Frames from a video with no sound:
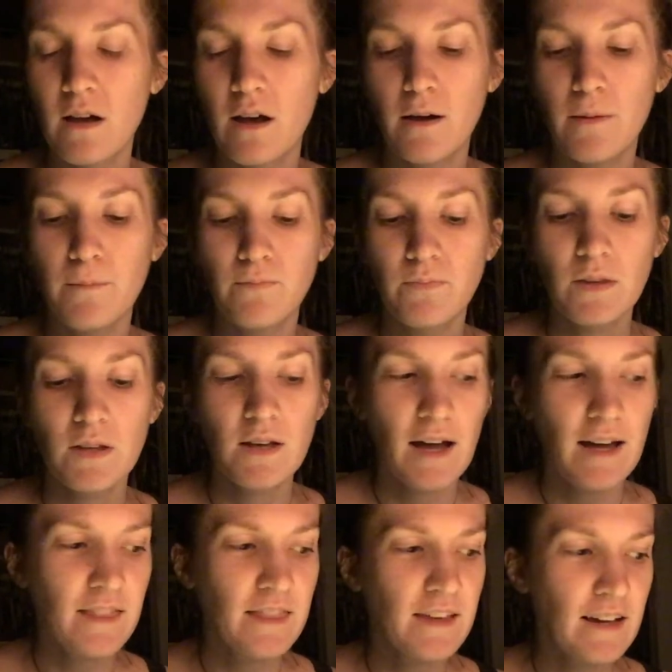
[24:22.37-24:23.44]
um,
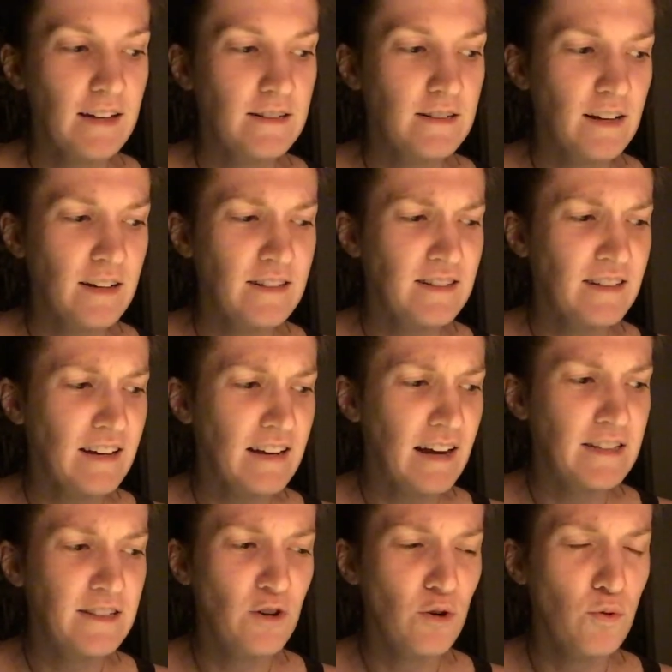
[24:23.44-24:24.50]
I think I, d I decided
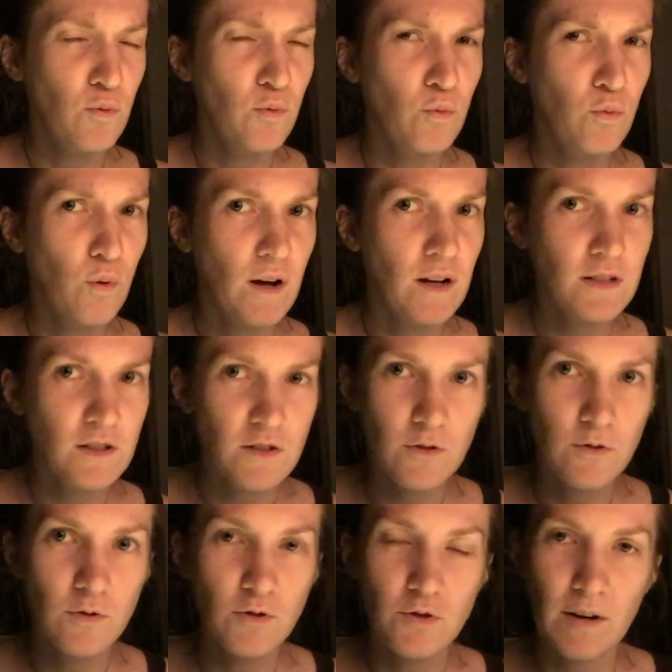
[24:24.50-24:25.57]
I don't want
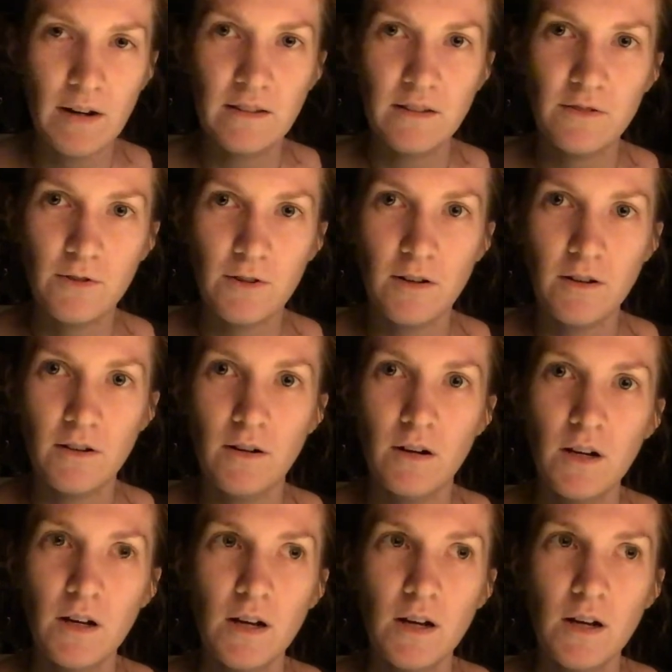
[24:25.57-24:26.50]
to transfer